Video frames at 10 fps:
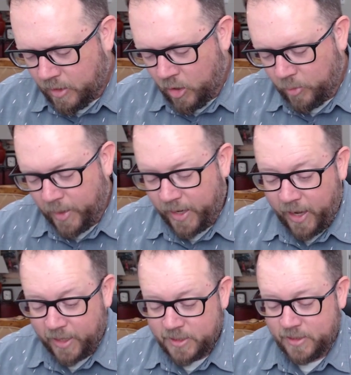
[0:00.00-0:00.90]
Oh my
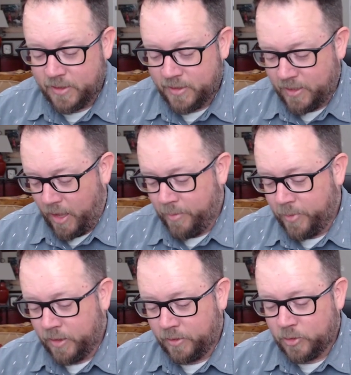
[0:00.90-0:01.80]
gosh, I'm
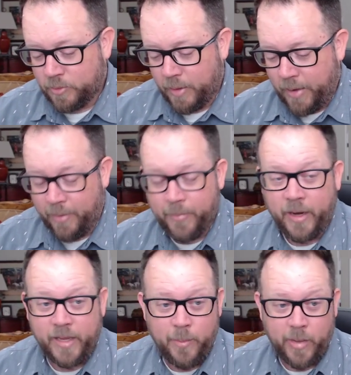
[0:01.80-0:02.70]
gonna lose my. I'm
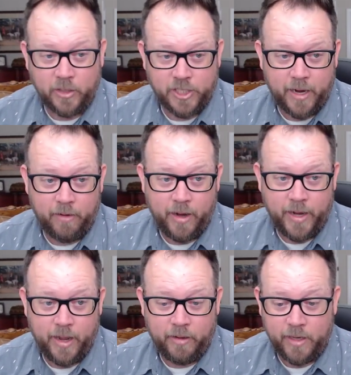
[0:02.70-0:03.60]
gonna email Chad right
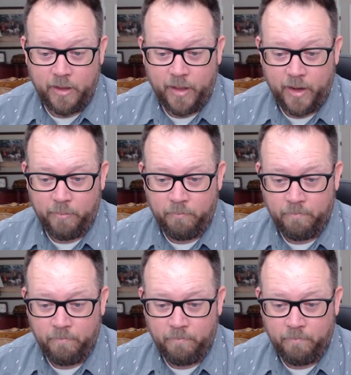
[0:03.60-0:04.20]
now and yell at him.